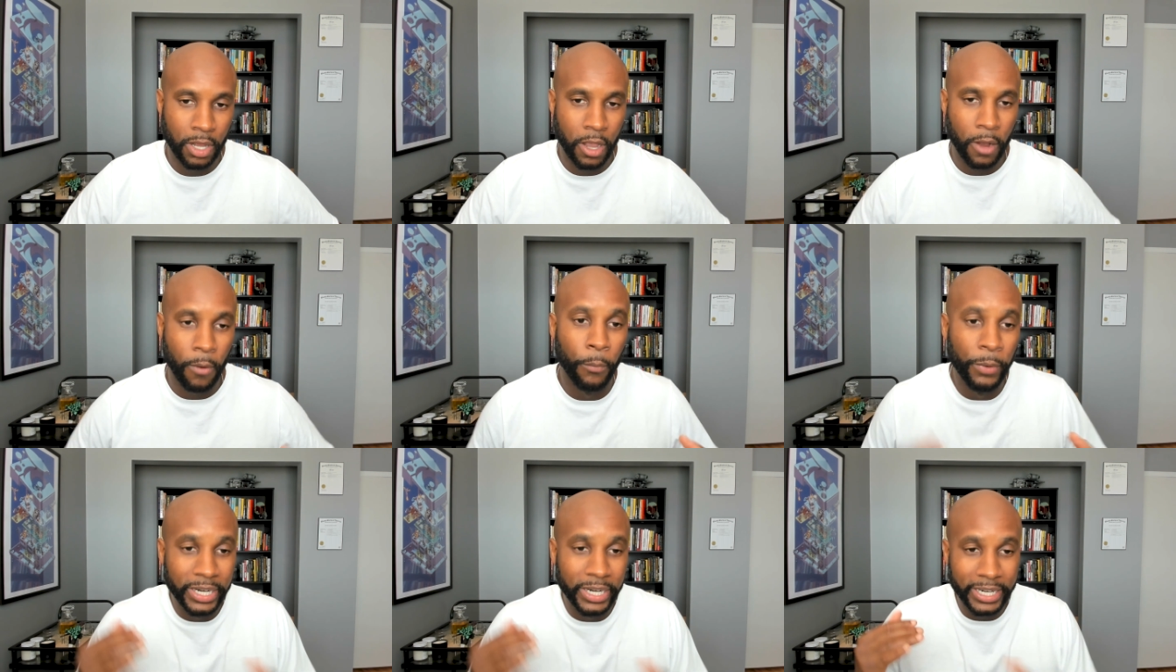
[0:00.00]

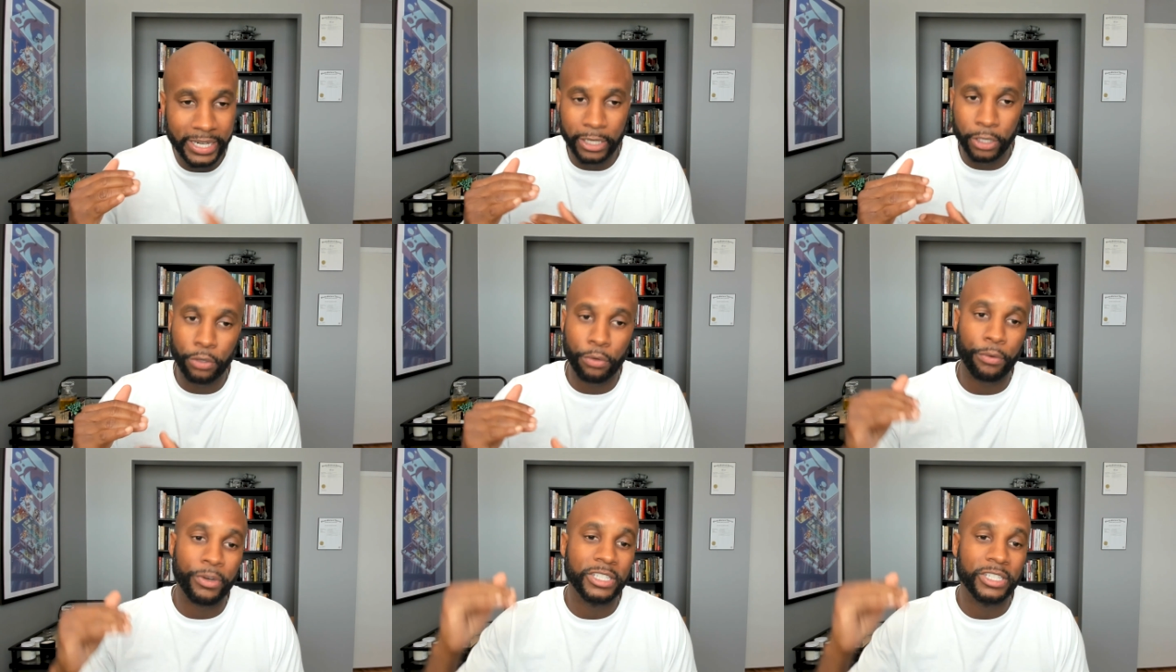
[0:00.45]
we can
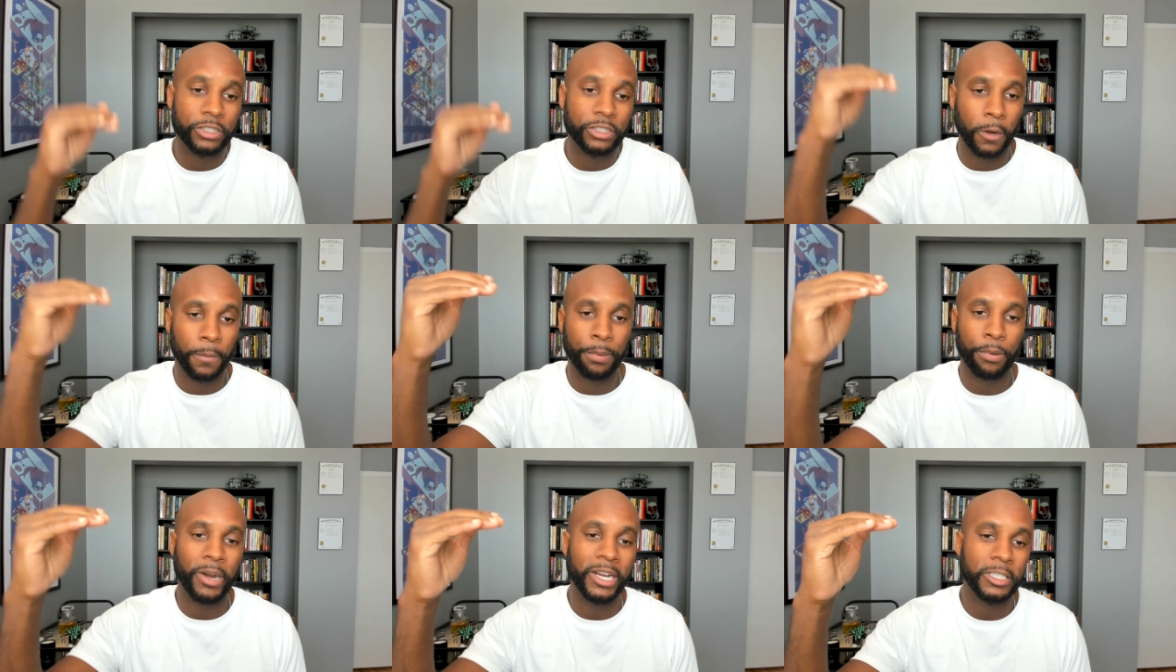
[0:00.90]
increase our
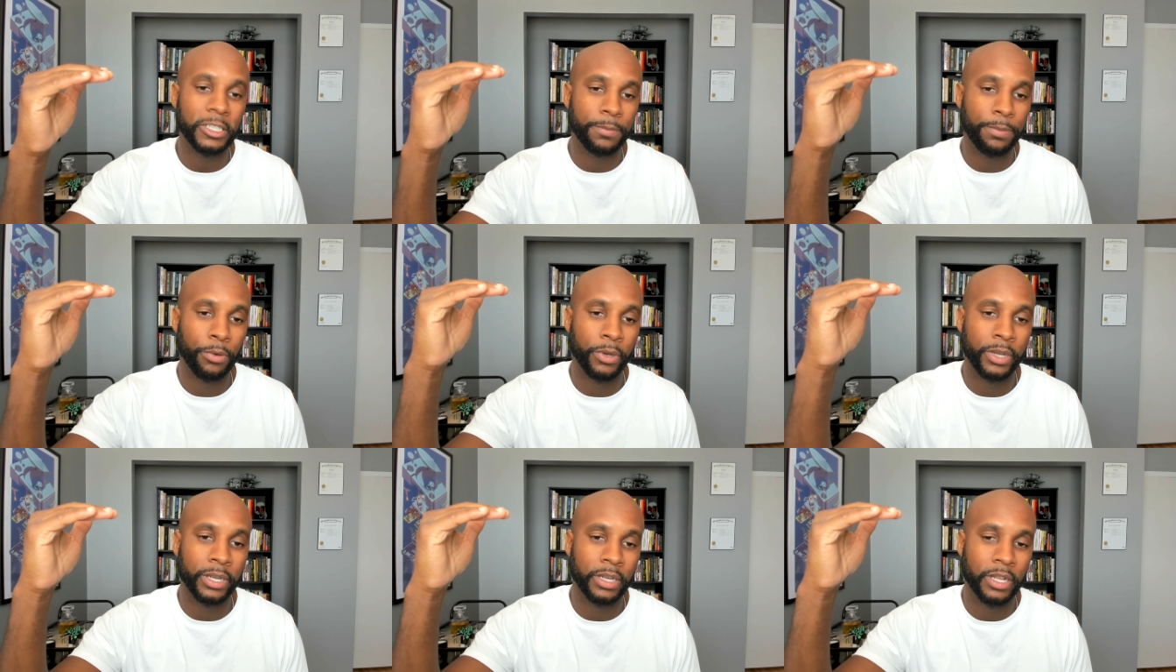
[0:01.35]
price
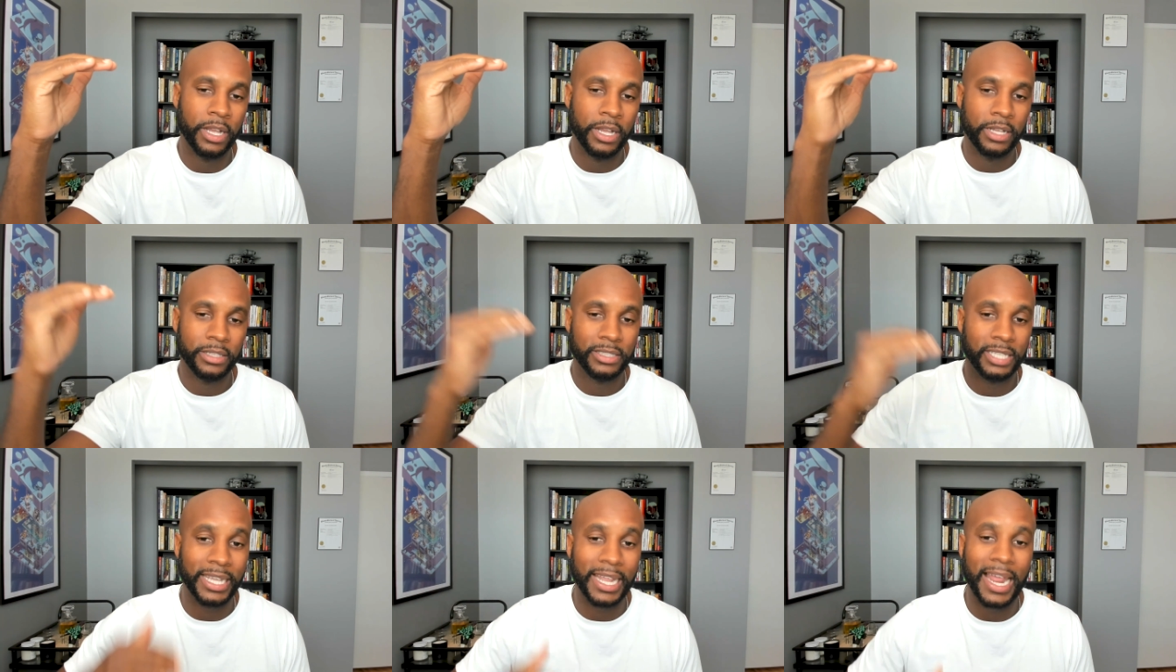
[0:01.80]
point
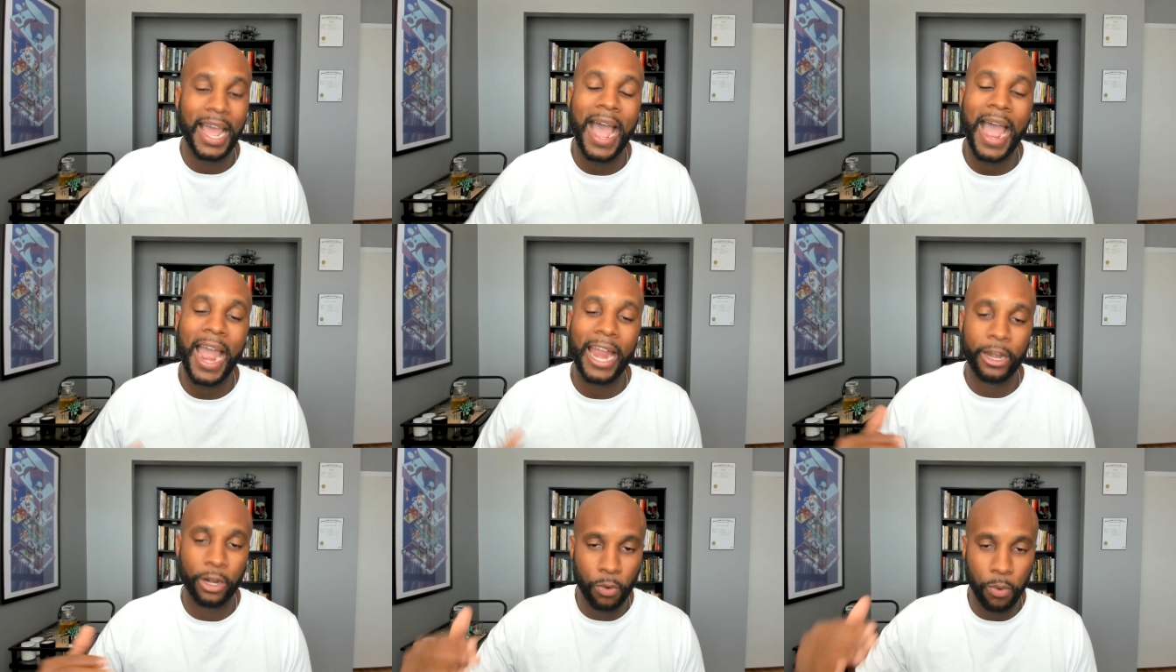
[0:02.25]
to get
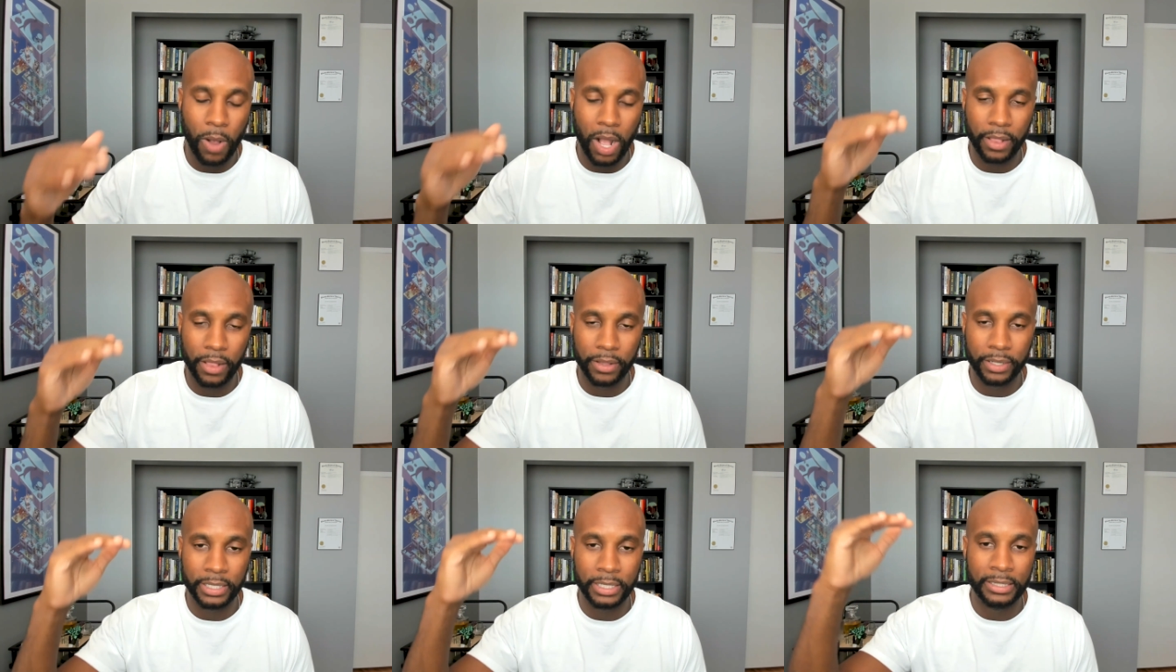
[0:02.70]
higher
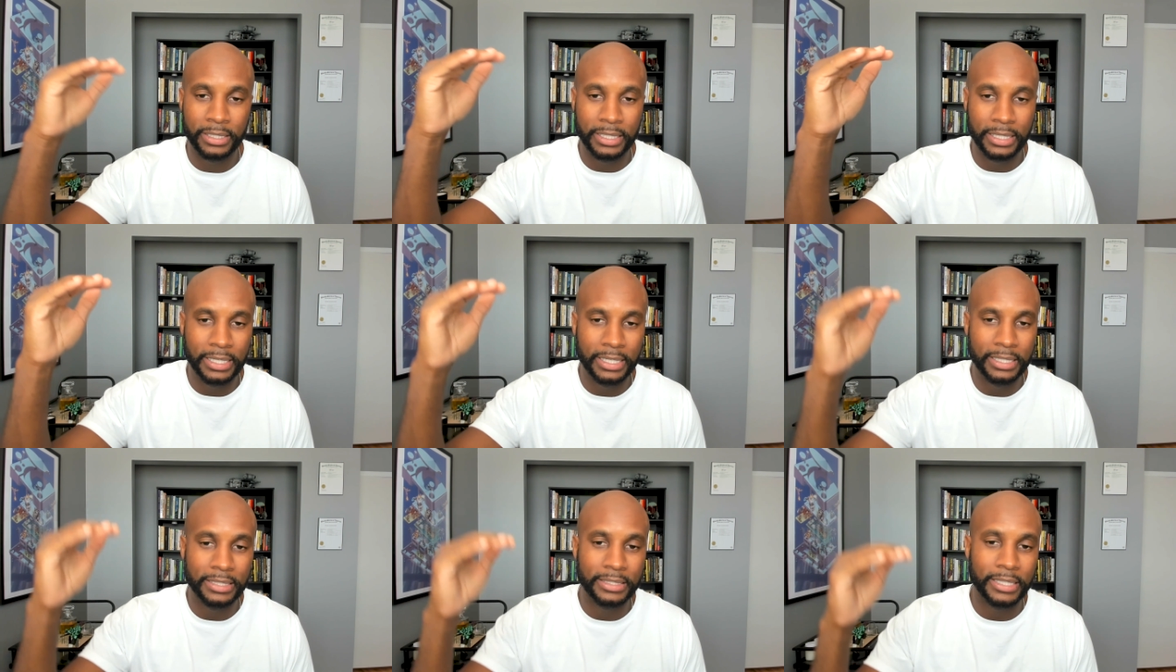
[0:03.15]
quality
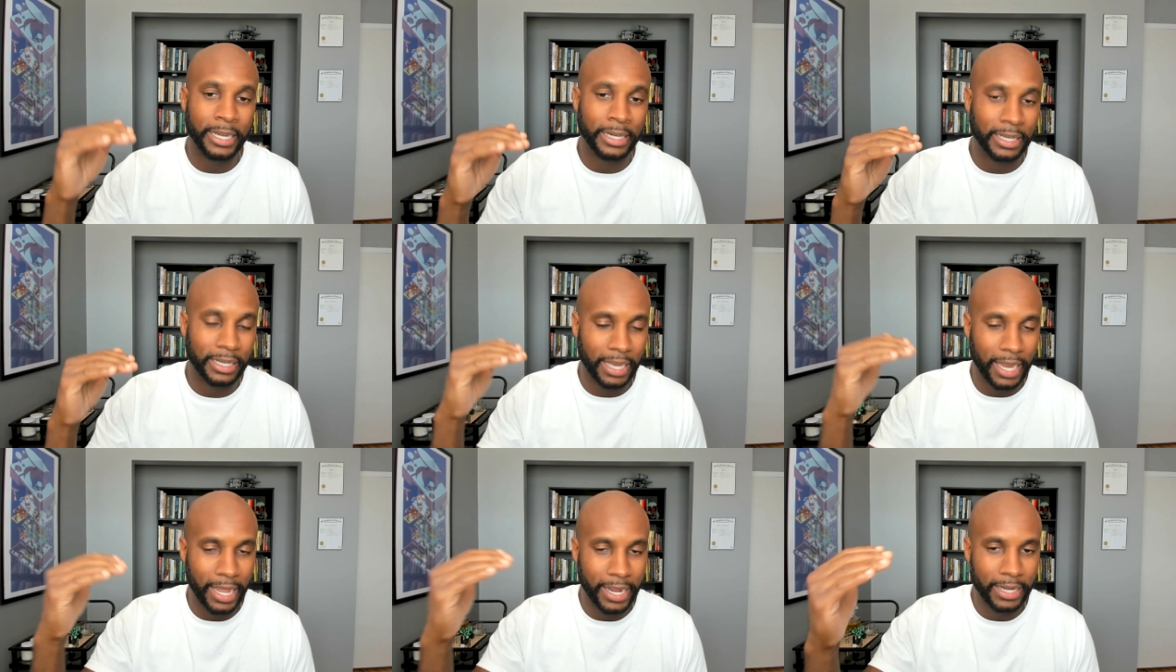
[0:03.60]
leads and
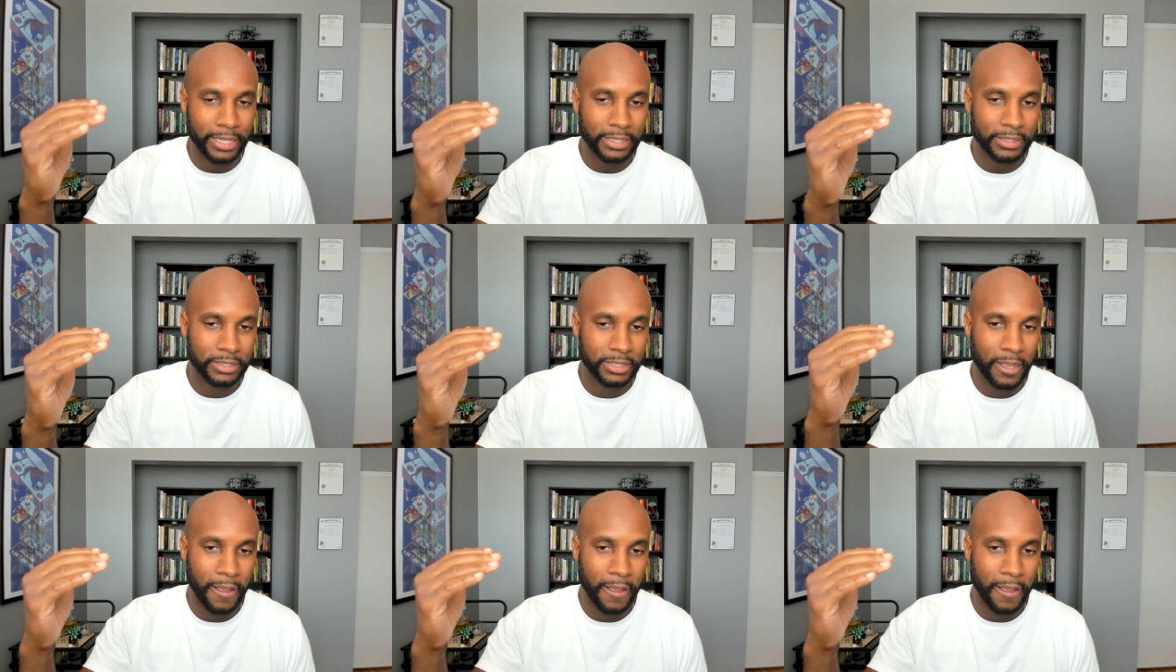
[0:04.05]
clients